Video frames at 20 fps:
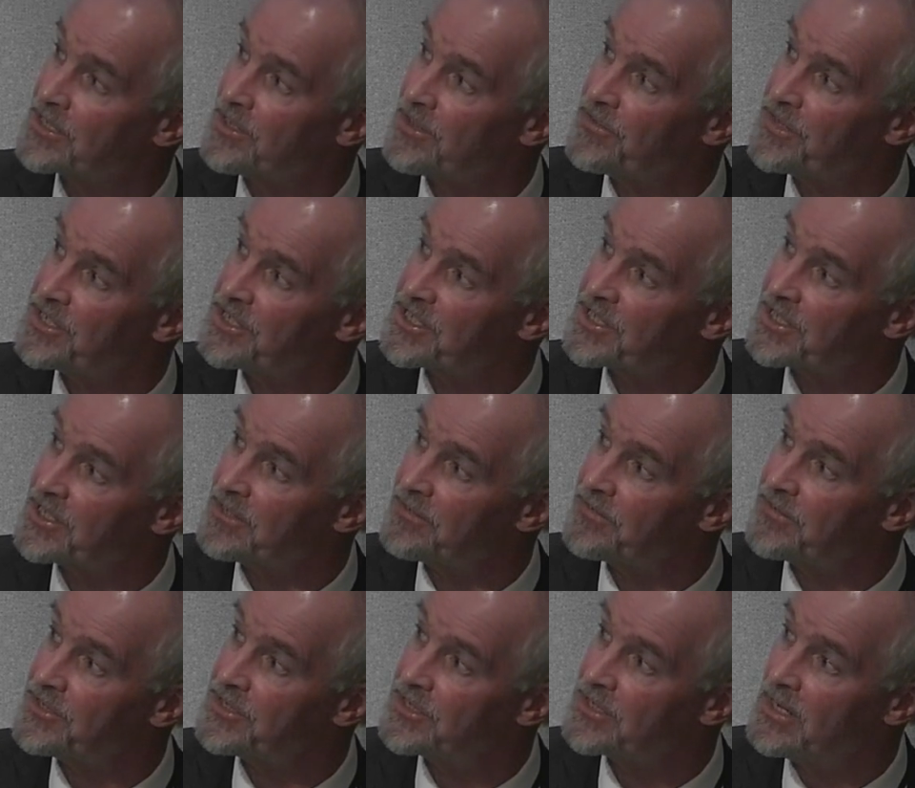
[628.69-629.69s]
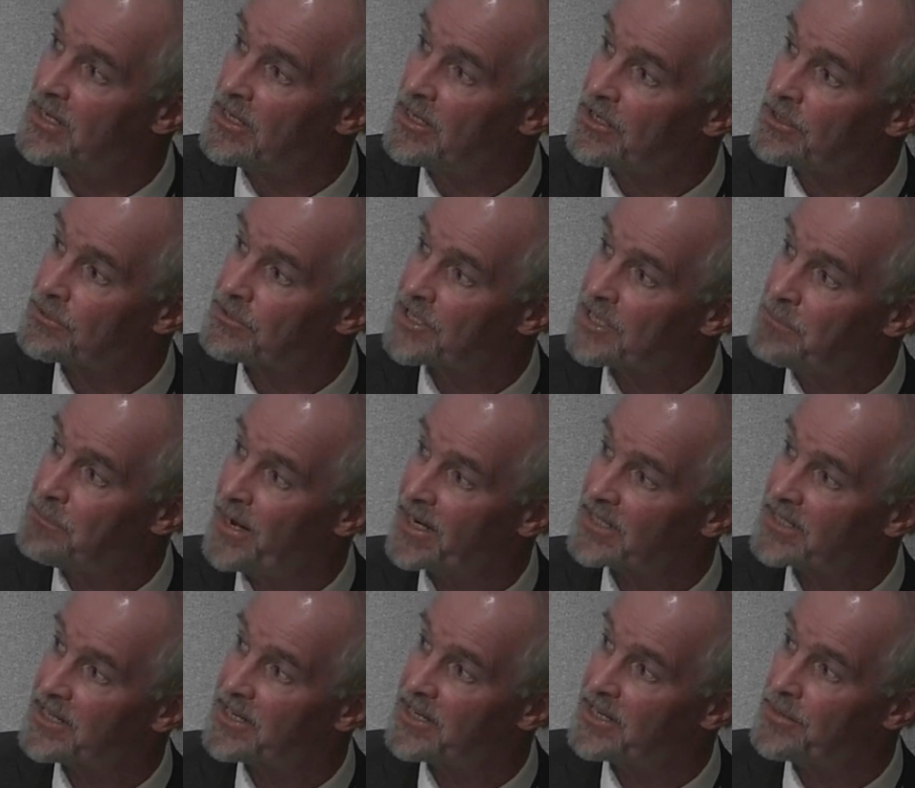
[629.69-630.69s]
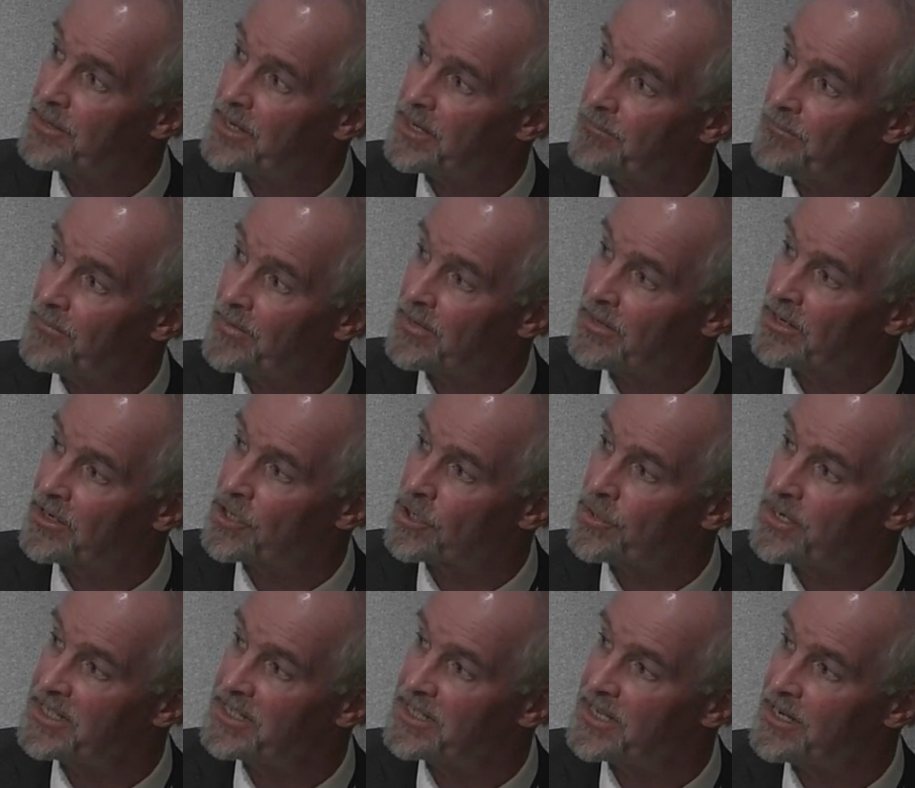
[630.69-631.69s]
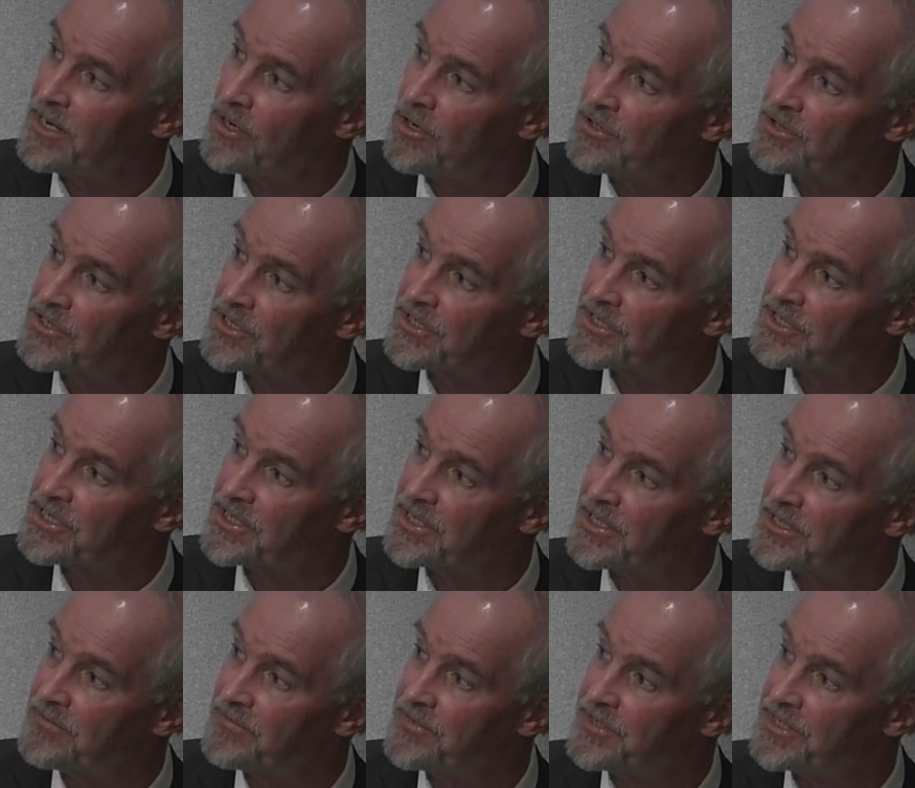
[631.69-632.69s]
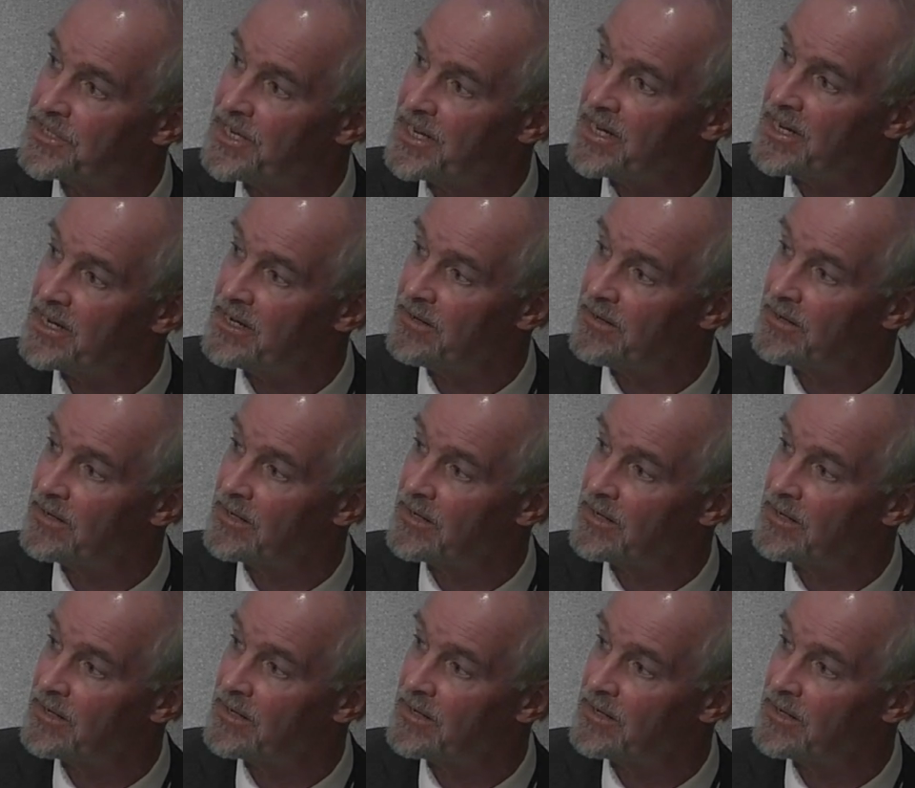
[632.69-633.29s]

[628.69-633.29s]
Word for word: On this surface, you'll see bacteria accrete it onto the surface here.